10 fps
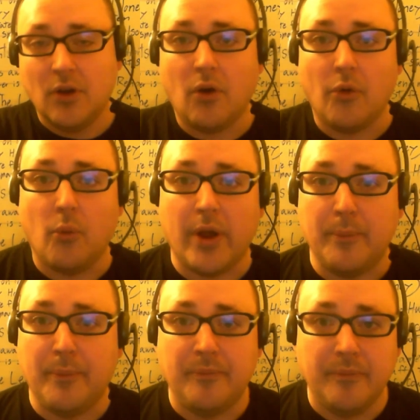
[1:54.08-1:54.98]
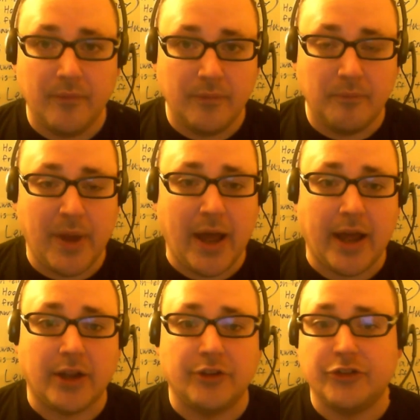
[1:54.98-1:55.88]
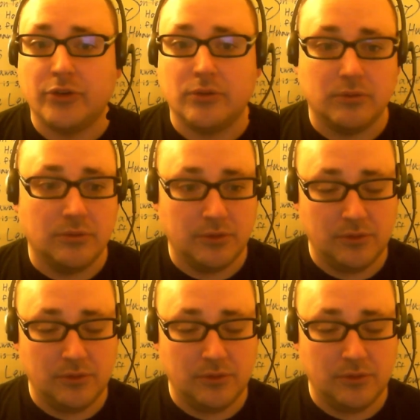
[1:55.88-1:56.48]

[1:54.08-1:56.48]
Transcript: all the way back. So,